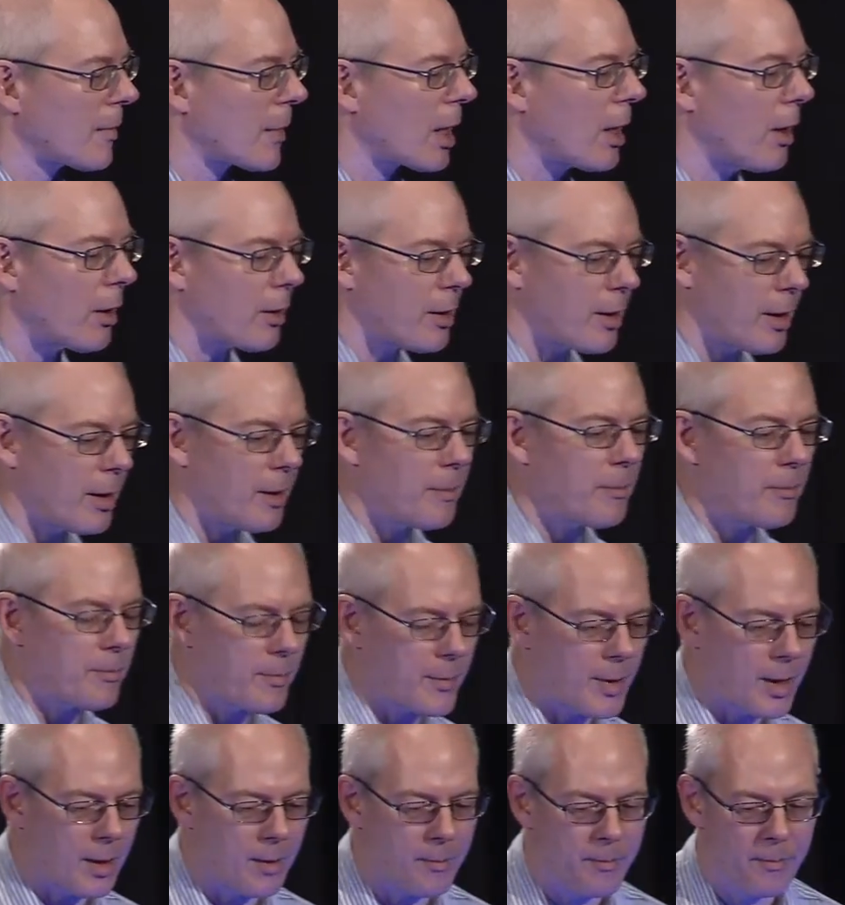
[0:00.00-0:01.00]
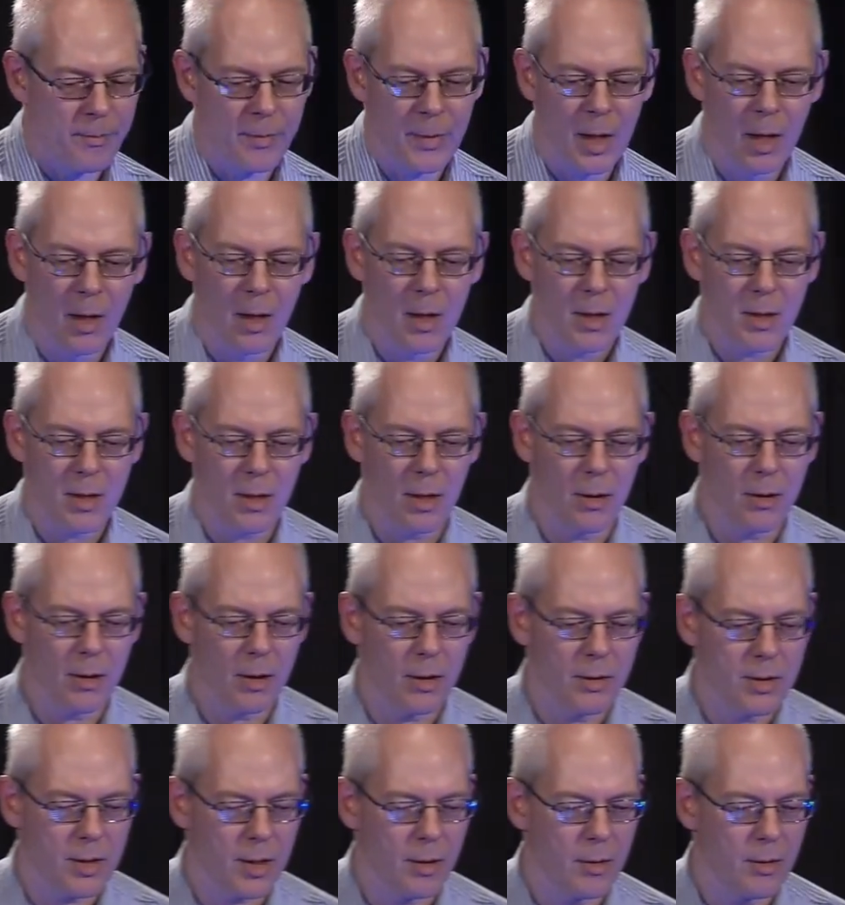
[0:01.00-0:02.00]
Okay, yeah. So
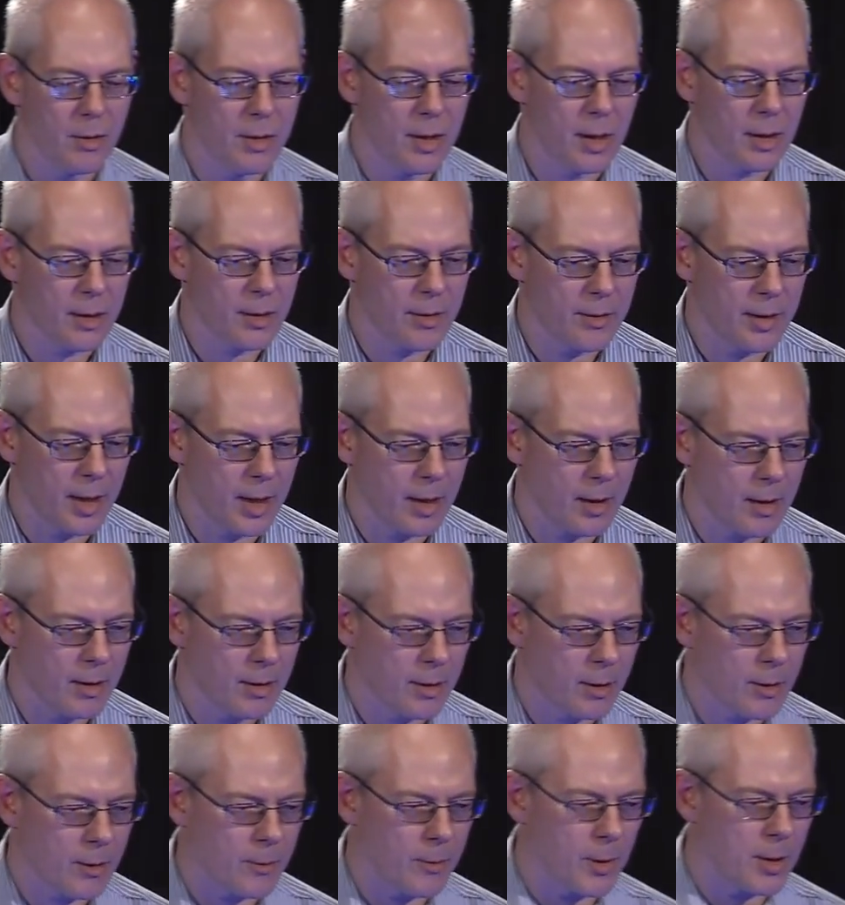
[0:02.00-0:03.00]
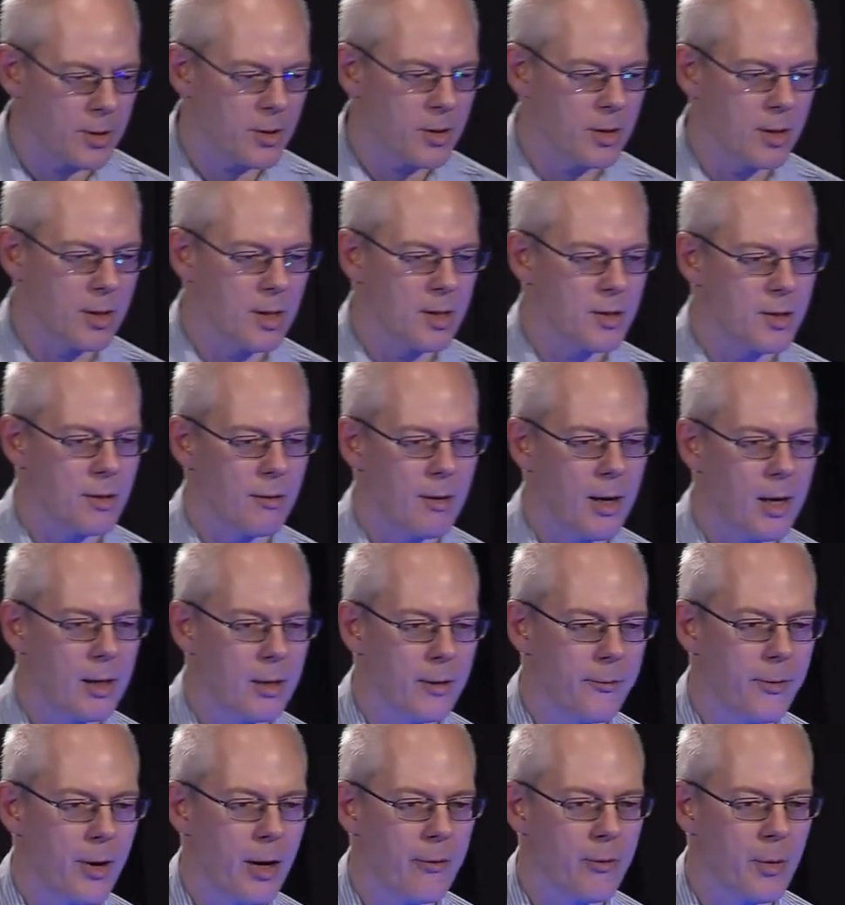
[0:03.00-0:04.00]
the question is around,
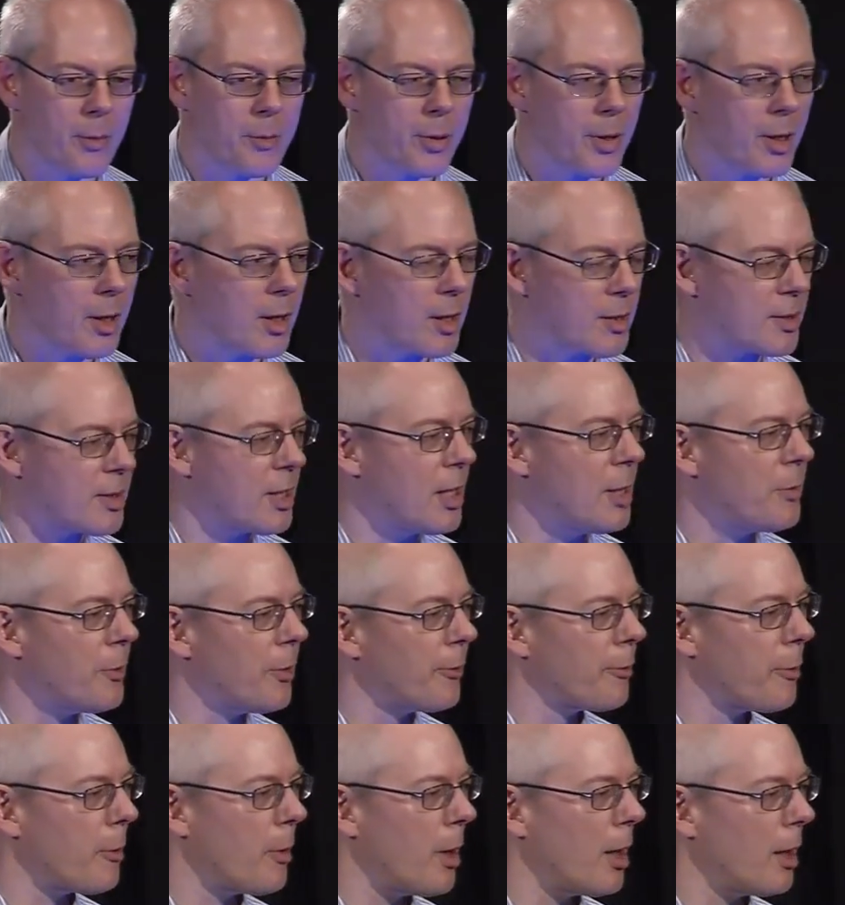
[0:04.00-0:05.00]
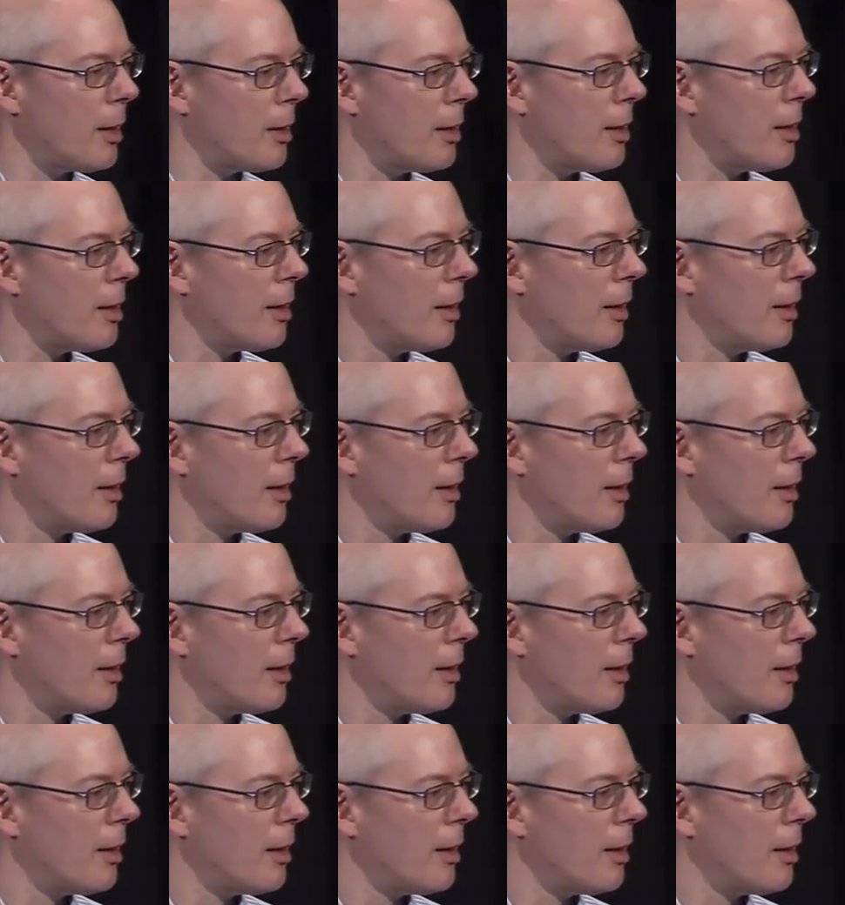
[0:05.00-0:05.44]
if you have a product team of one,